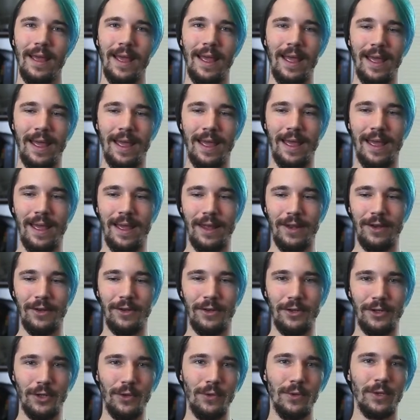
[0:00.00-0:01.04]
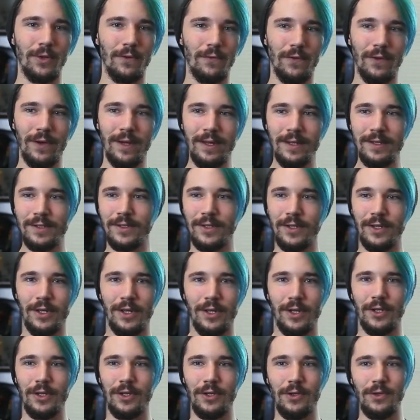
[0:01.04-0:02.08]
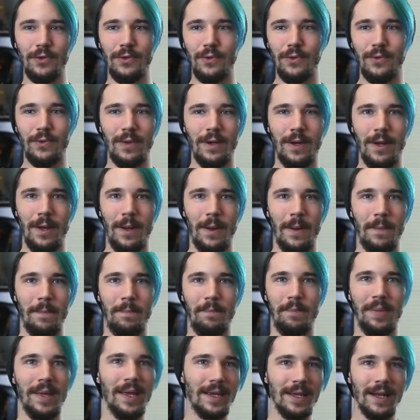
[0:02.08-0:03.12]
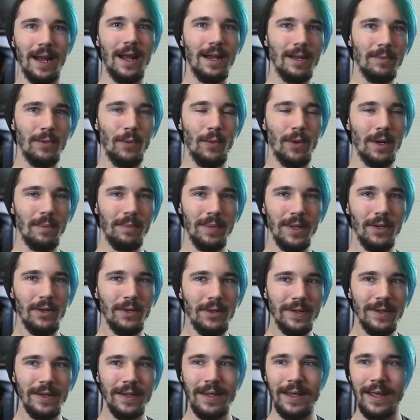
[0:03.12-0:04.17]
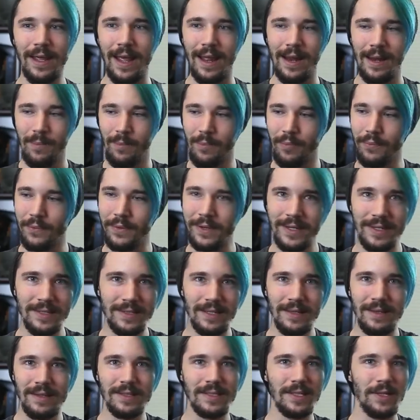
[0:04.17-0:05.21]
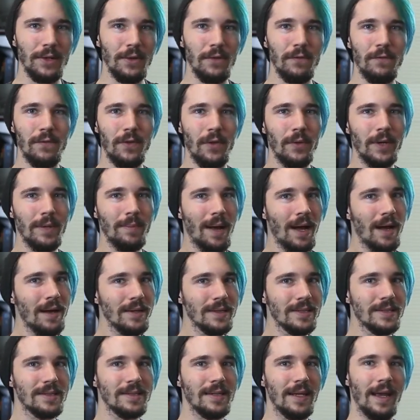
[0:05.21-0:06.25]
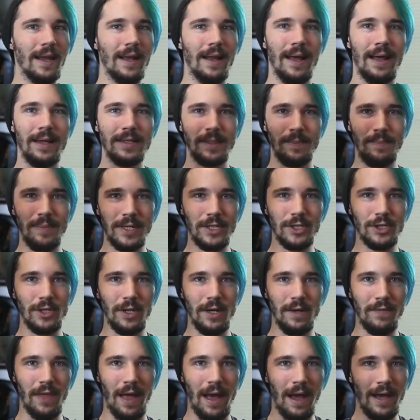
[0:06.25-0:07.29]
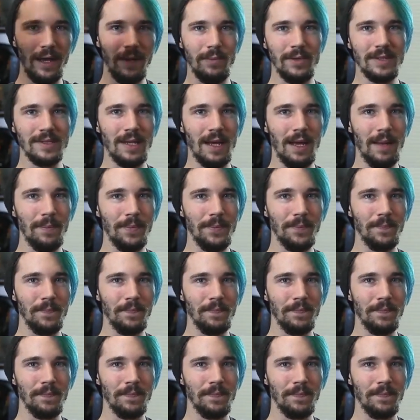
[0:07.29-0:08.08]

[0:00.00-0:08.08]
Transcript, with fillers: and you and your friends, you pick an item you wanna build, and it brings in this little floaty box, and it has a picture of the item on top.